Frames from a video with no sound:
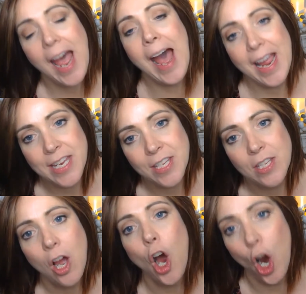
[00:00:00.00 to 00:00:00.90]

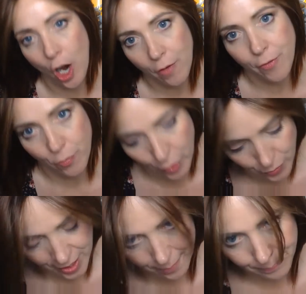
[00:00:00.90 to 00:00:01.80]
Ice R for
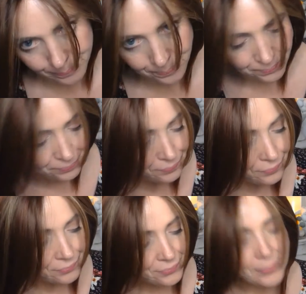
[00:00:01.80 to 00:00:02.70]
rooted.
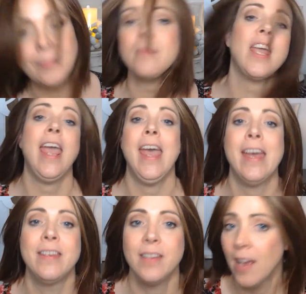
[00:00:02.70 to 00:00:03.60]

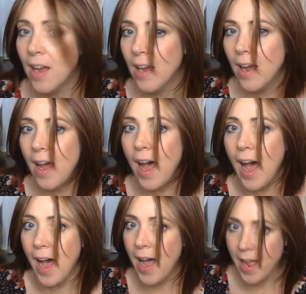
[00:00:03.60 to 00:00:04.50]
And
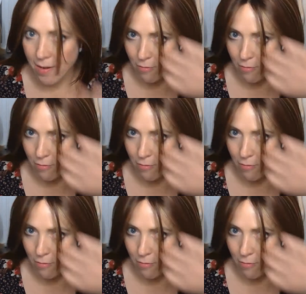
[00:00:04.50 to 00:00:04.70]
I